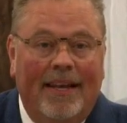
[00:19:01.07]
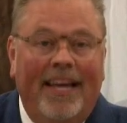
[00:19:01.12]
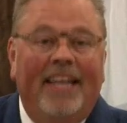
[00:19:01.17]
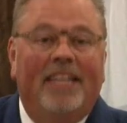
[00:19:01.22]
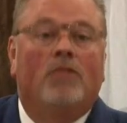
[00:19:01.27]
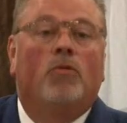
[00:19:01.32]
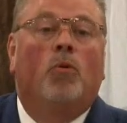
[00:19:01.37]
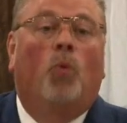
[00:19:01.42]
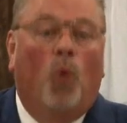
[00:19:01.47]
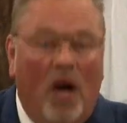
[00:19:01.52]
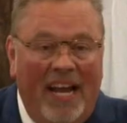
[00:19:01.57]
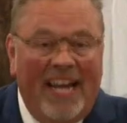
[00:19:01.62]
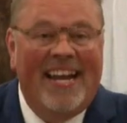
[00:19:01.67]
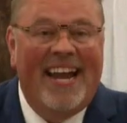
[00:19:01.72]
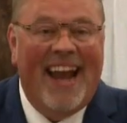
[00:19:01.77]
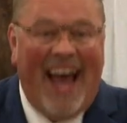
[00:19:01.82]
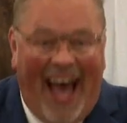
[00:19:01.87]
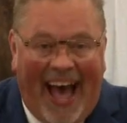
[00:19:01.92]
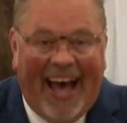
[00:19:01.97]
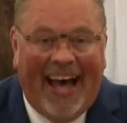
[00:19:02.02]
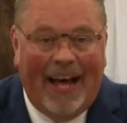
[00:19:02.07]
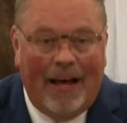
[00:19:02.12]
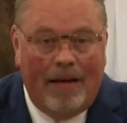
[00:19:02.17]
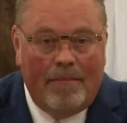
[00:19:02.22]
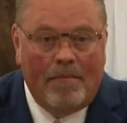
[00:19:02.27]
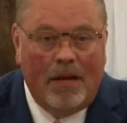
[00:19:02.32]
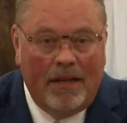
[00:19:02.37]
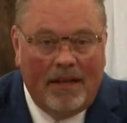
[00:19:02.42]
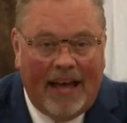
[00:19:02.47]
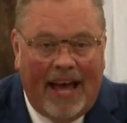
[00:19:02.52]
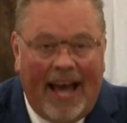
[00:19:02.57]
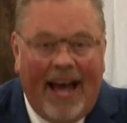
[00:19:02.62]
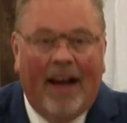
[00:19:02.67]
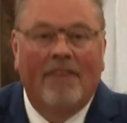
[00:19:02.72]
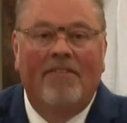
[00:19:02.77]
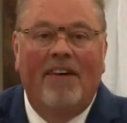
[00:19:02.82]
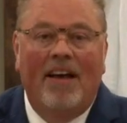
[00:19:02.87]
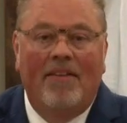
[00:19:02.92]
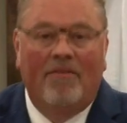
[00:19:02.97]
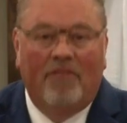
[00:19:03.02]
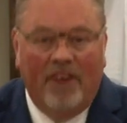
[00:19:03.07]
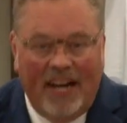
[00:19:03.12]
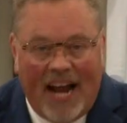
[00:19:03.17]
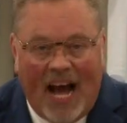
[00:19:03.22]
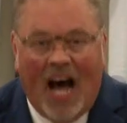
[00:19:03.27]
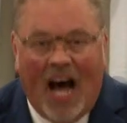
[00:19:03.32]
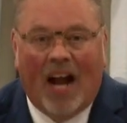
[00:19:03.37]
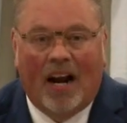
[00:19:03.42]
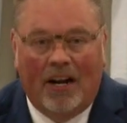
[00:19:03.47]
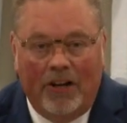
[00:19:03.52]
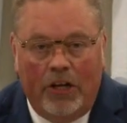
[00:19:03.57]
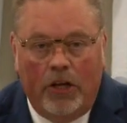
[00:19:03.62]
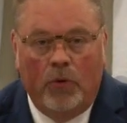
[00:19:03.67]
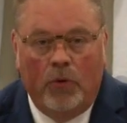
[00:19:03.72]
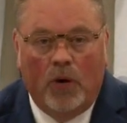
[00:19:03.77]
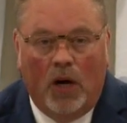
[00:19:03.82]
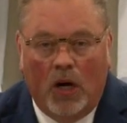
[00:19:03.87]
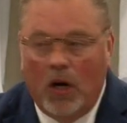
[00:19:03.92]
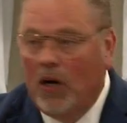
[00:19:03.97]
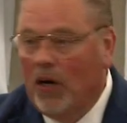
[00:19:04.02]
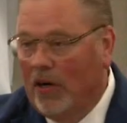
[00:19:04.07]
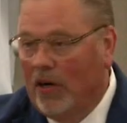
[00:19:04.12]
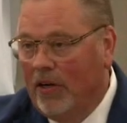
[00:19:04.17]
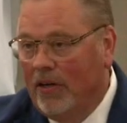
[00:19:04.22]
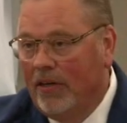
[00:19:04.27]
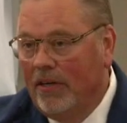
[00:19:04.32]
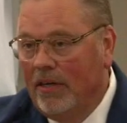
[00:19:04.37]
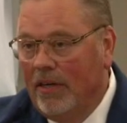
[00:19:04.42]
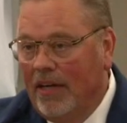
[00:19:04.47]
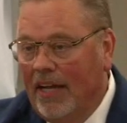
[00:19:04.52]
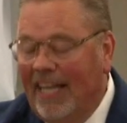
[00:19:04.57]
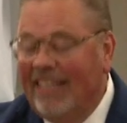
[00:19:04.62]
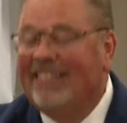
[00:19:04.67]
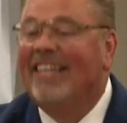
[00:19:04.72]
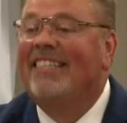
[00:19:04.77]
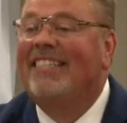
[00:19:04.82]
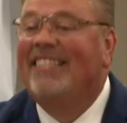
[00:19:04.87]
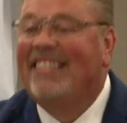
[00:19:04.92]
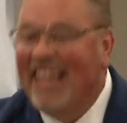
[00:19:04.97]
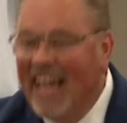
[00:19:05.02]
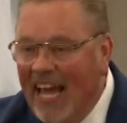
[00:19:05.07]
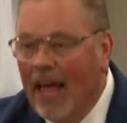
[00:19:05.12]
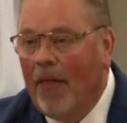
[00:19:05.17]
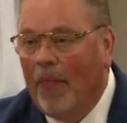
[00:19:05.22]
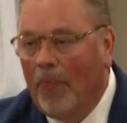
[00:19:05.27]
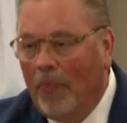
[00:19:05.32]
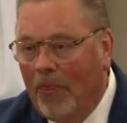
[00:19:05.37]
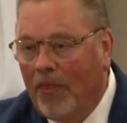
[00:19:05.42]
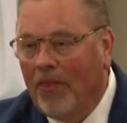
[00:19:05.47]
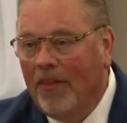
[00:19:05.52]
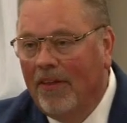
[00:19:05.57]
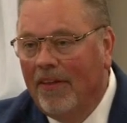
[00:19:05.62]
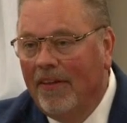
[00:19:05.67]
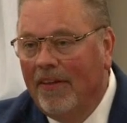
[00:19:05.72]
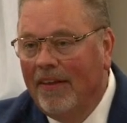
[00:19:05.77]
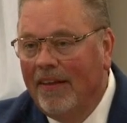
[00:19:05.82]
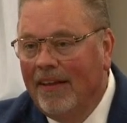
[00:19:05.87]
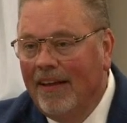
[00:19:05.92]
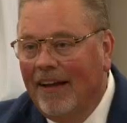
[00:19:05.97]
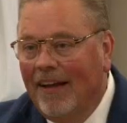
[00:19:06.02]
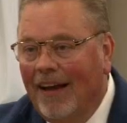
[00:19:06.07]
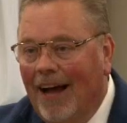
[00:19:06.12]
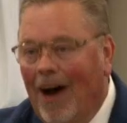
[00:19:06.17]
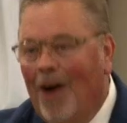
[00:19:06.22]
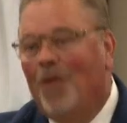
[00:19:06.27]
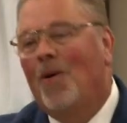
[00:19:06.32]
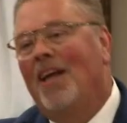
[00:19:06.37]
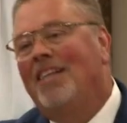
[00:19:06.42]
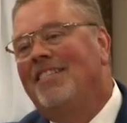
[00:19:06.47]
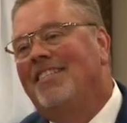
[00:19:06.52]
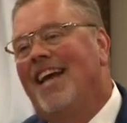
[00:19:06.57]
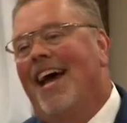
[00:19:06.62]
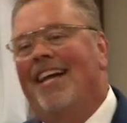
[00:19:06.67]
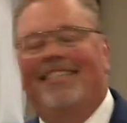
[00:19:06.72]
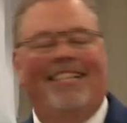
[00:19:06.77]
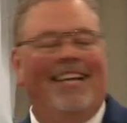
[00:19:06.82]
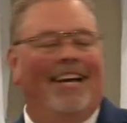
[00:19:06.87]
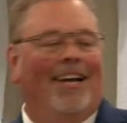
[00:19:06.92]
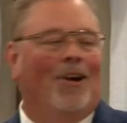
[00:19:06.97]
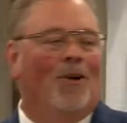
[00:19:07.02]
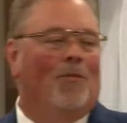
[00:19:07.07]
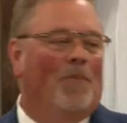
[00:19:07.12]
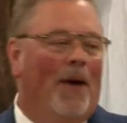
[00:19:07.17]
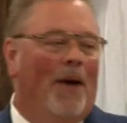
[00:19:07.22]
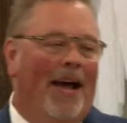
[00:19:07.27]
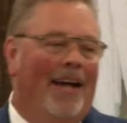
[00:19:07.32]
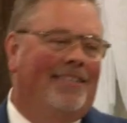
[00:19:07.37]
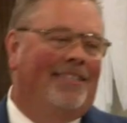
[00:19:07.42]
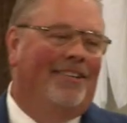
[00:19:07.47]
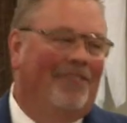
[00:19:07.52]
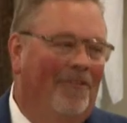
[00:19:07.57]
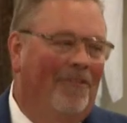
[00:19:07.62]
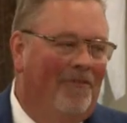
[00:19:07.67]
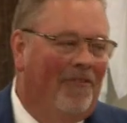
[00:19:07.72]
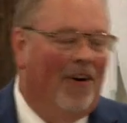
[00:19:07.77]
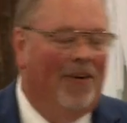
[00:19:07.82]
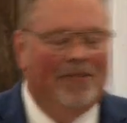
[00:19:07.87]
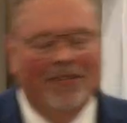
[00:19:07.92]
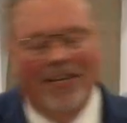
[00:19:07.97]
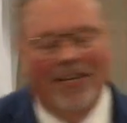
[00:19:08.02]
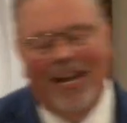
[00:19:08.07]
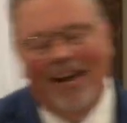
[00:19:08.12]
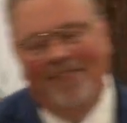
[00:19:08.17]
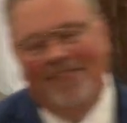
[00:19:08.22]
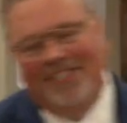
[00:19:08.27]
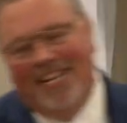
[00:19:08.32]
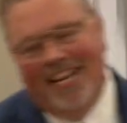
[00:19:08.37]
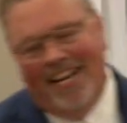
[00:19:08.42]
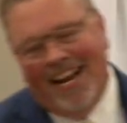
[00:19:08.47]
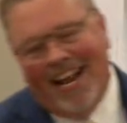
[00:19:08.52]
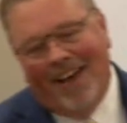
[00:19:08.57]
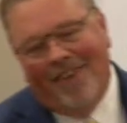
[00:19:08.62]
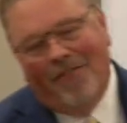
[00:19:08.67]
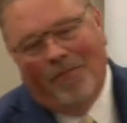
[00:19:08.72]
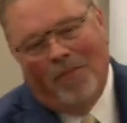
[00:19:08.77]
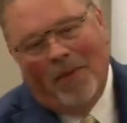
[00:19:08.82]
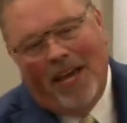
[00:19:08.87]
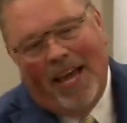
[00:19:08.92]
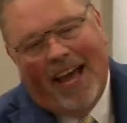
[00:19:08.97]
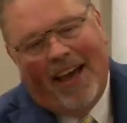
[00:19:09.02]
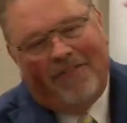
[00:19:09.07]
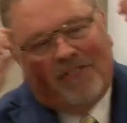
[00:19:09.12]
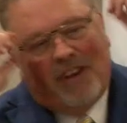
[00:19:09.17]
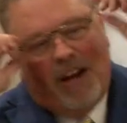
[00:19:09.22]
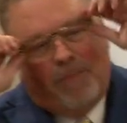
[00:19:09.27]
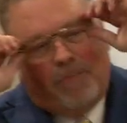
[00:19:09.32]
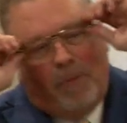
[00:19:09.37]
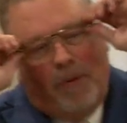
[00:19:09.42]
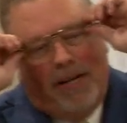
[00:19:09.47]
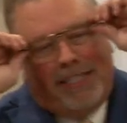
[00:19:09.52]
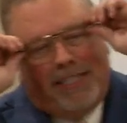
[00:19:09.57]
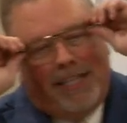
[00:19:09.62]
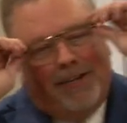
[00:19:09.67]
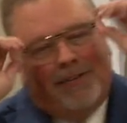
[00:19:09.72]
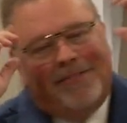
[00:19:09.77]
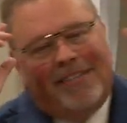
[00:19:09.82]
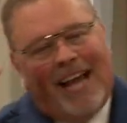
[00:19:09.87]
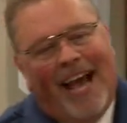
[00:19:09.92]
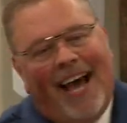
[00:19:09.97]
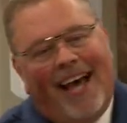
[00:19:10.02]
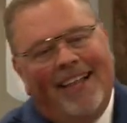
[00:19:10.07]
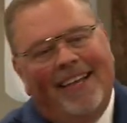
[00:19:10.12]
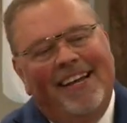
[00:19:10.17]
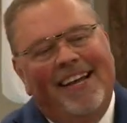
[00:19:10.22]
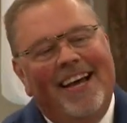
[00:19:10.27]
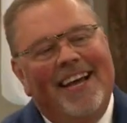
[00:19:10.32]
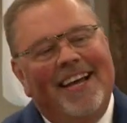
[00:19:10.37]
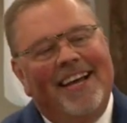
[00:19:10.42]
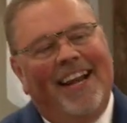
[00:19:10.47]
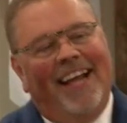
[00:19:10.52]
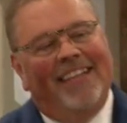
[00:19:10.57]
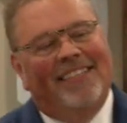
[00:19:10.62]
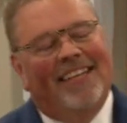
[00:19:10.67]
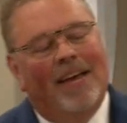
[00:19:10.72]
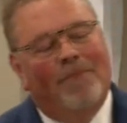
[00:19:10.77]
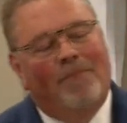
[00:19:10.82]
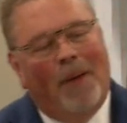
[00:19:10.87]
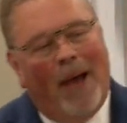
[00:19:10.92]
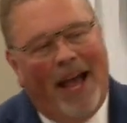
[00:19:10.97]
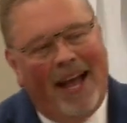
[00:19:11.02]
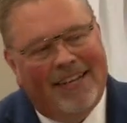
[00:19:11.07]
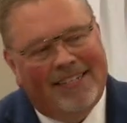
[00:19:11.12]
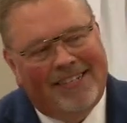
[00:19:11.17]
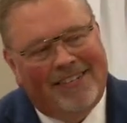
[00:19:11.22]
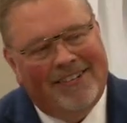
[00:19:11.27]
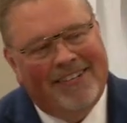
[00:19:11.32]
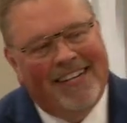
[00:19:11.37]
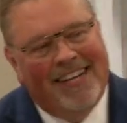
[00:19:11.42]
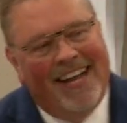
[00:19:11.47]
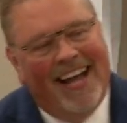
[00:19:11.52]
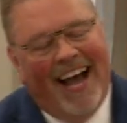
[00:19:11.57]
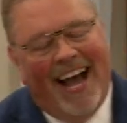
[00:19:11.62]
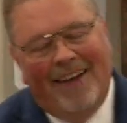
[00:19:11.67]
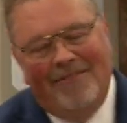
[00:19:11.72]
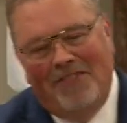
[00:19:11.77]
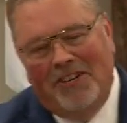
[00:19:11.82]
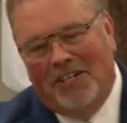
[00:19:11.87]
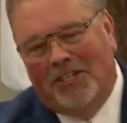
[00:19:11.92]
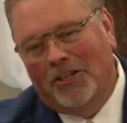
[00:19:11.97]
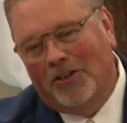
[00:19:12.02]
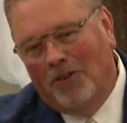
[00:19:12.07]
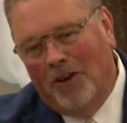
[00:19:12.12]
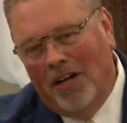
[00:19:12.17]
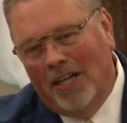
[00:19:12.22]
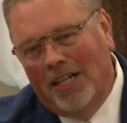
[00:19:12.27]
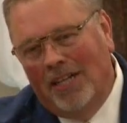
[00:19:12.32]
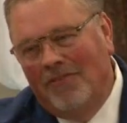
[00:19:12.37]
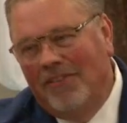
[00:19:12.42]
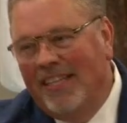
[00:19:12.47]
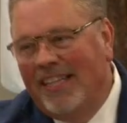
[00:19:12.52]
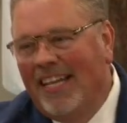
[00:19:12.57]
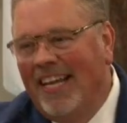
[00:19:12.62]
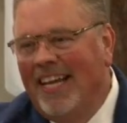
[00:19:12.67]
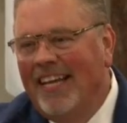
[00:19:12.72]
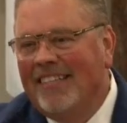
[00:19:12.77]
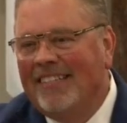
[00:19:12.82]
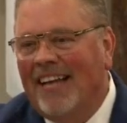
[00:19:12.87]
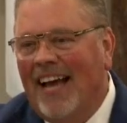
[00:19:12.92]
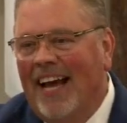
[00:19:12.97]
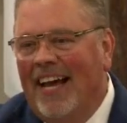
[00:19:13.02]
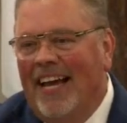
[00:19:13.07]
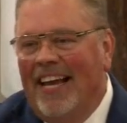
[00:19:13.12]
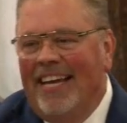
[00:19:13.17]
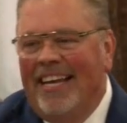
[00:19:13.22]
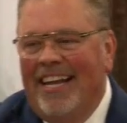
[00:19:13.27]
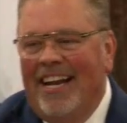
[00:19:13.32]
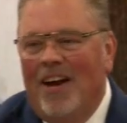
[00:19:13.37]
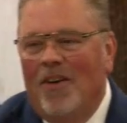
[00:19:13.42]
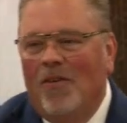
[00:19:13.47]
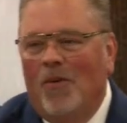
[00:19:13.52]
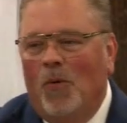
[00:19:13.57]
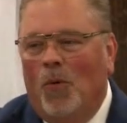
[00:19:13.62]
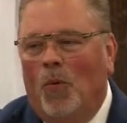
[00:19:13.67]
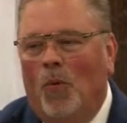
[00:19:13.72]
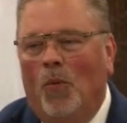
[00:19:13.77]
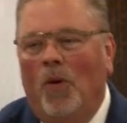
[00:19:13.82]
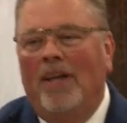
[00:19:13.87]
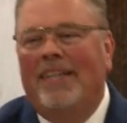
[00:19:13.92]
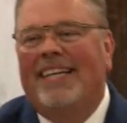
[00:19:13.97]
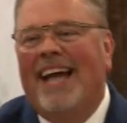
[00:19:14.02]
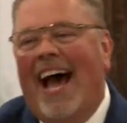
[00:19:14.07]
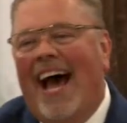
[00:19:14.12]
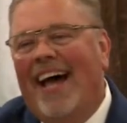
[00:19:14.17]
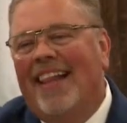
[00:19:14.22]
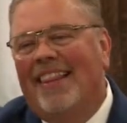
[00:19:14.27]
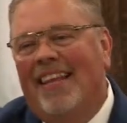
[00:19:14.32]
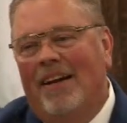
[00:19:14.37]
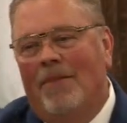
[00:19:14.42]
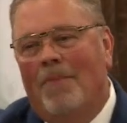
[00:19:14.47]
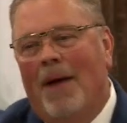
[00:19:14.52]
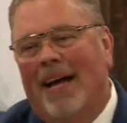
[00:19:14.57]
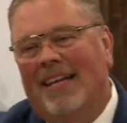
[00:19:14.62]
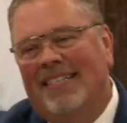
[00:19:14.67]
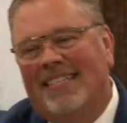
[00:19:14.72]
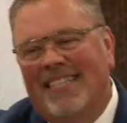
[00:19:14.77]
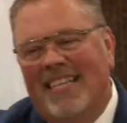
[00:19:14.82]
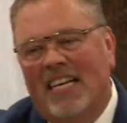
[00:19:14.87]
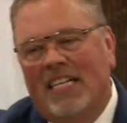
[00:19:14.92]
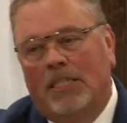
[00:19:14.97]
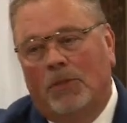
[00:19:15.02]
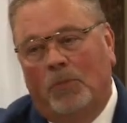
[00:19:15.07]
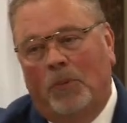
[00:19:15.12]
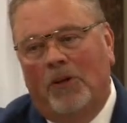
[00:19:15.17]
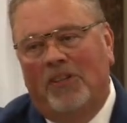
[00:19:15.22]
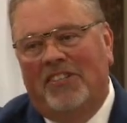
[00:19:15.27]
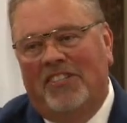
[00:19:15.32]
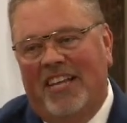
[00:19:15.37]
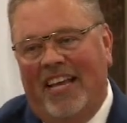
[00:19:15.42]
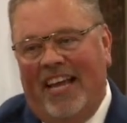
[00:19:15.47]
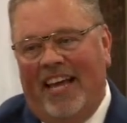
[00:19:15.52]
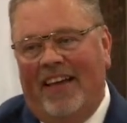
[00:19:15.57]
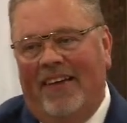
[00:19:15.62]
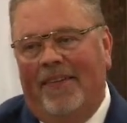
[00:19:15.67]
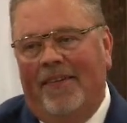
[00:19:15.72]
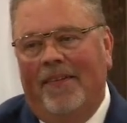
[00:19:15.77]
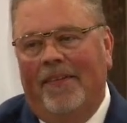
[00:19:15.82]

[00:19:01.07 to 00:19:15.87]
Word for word: is one dime out of every dollar you earn, it's a tenth. I always got tickled, Pastor, when folks would come and sit down with me after I preached on tithing. They'd say, Pastor, I'm just struggling with this. I, you know, we're tithing about 6%.